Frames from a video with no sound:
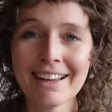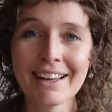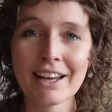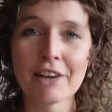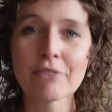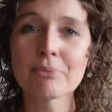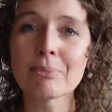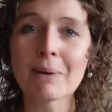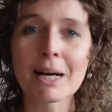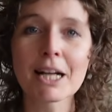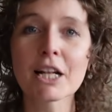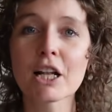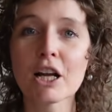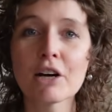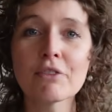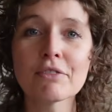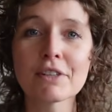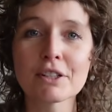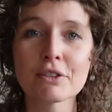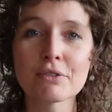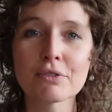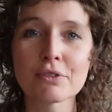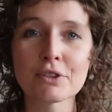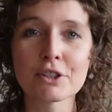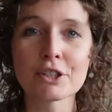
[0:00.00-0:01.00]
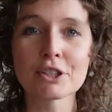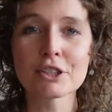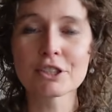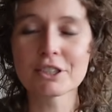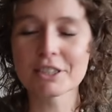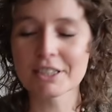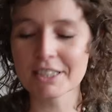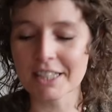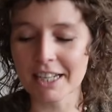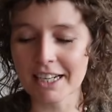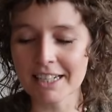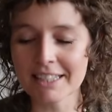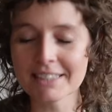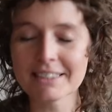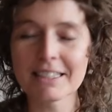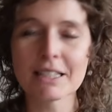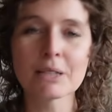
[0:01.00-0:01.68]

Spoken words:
of my love at first sight.